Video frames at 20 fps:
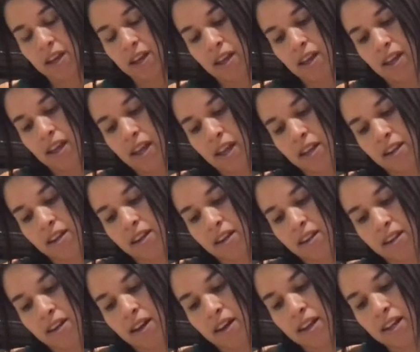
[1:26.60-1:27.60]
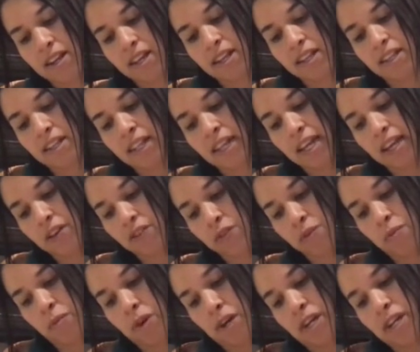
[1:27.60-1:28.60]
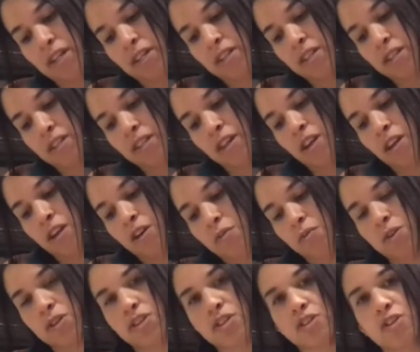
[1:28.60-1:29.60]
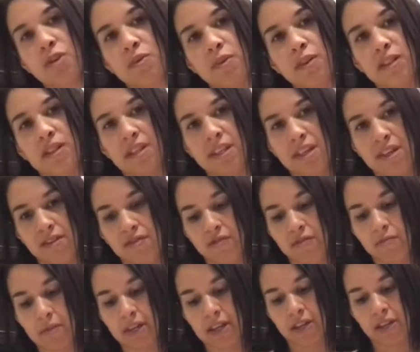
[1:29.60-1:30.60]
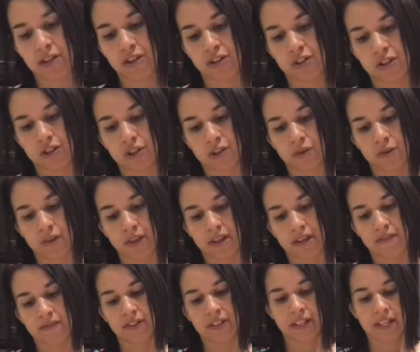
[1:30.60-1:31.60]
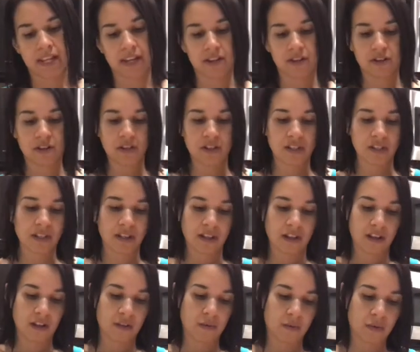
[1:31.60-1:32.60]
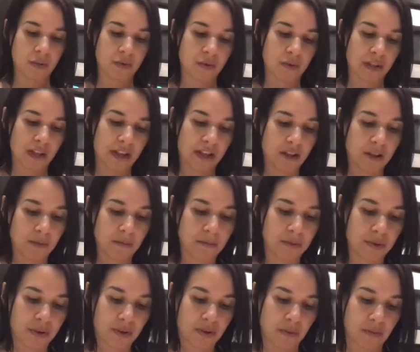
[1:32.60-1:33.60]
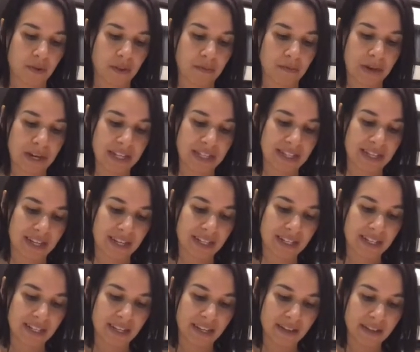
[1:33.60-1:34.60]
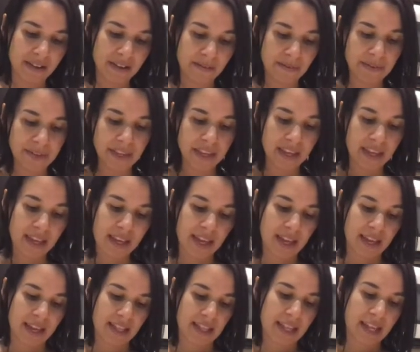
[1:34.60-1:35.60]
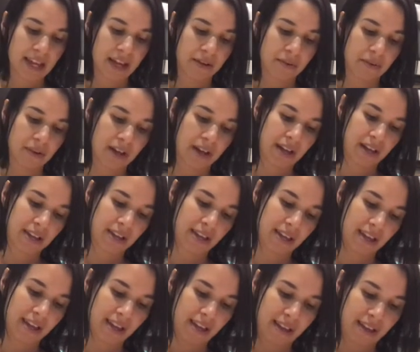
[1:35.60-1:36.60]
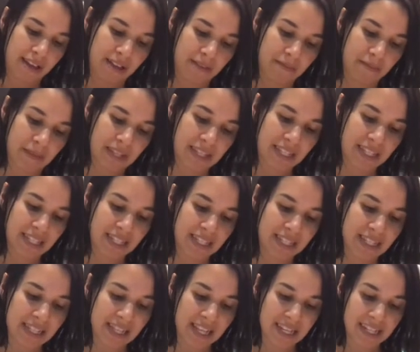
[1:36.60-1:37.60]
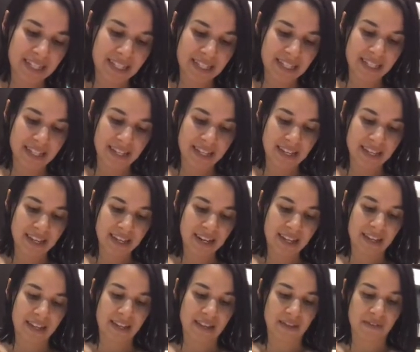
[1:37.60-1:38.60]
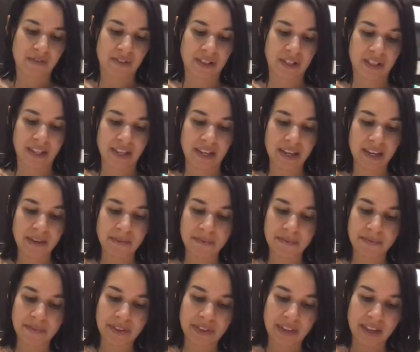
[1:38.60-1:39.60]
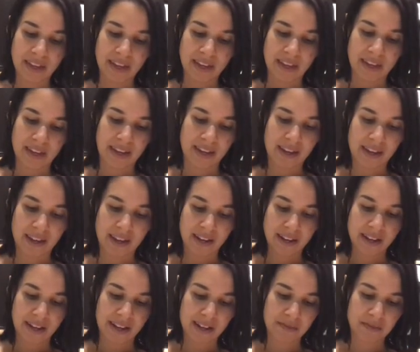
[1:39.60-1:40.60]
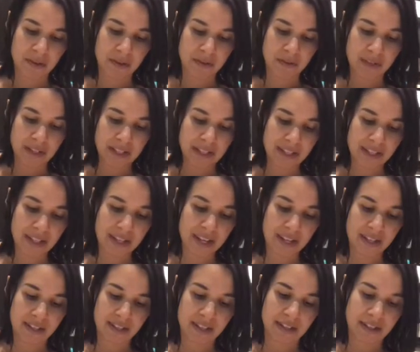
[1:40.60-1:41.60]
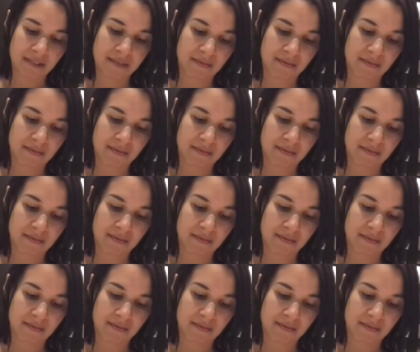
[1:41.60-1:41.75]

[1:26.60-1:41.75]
and cut it lengthwise, which is going to give me 2 even layers, which will help with my dicing. And now I am slicing it evenly, and I'm going to dice.